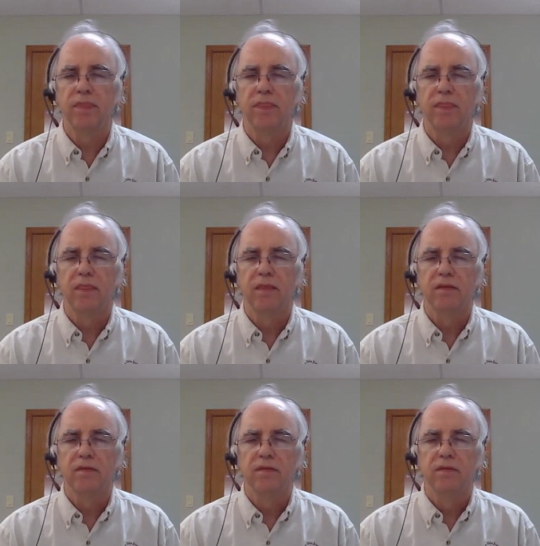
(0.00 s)

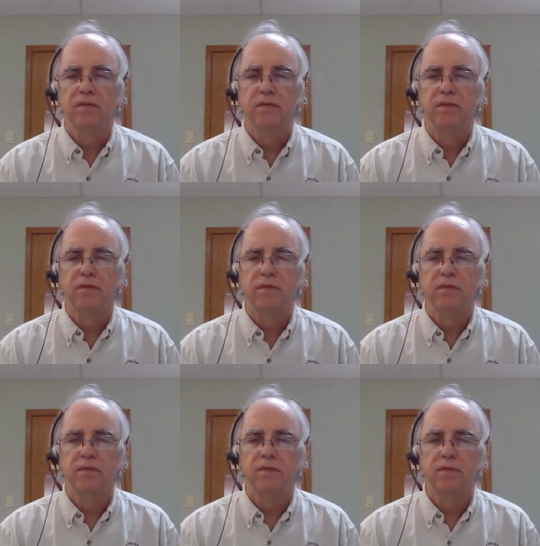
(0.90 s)

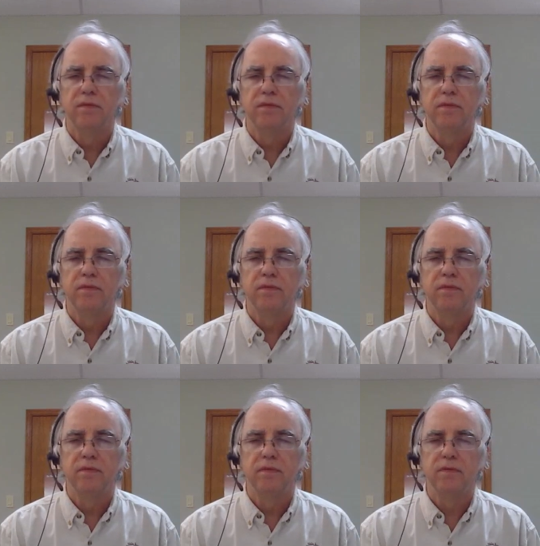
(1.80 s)

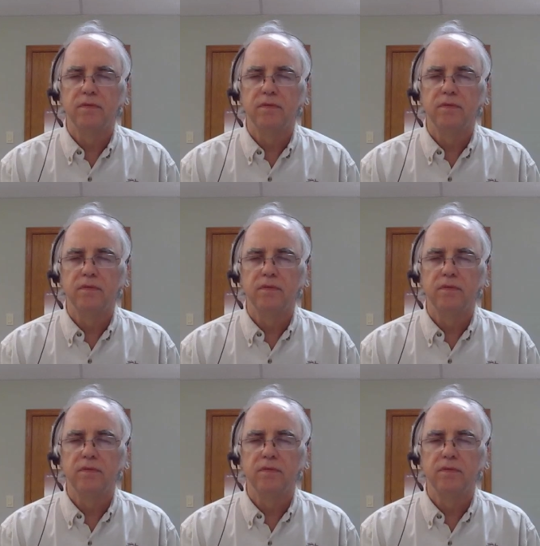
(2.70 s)

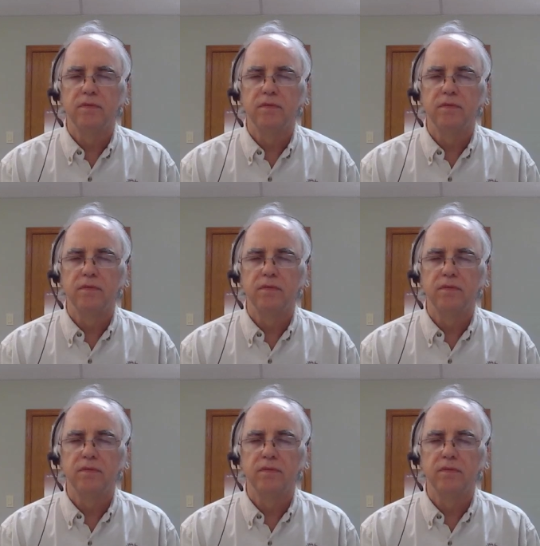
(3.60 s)

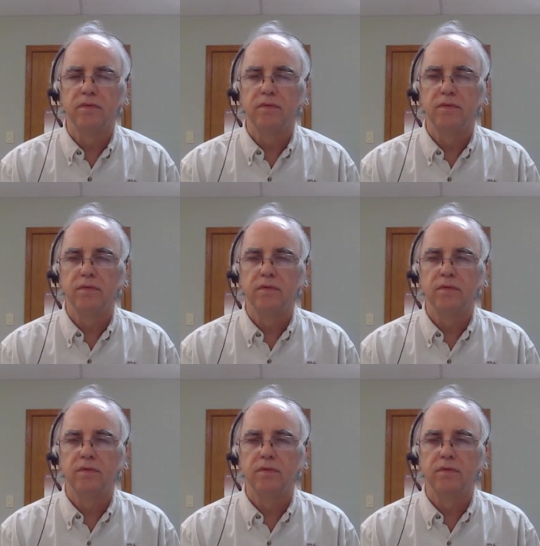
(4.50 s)

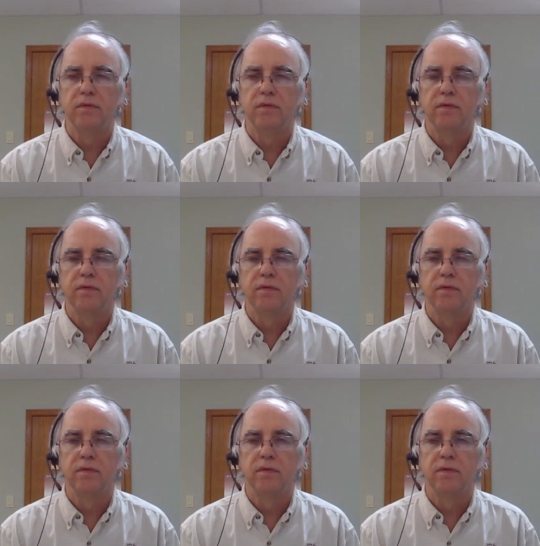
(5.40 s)

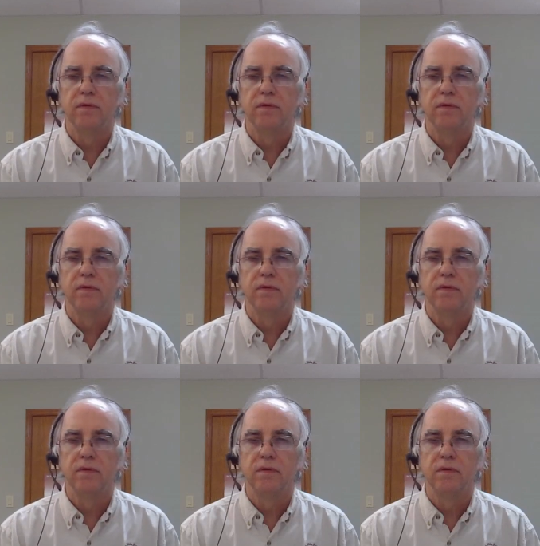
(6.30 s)

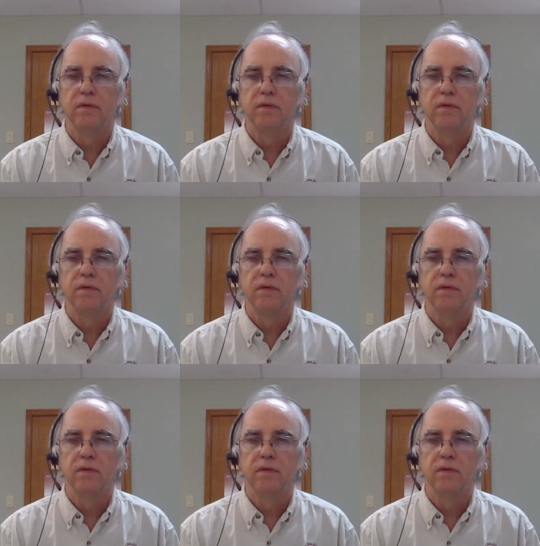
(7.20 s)
(no one is talking)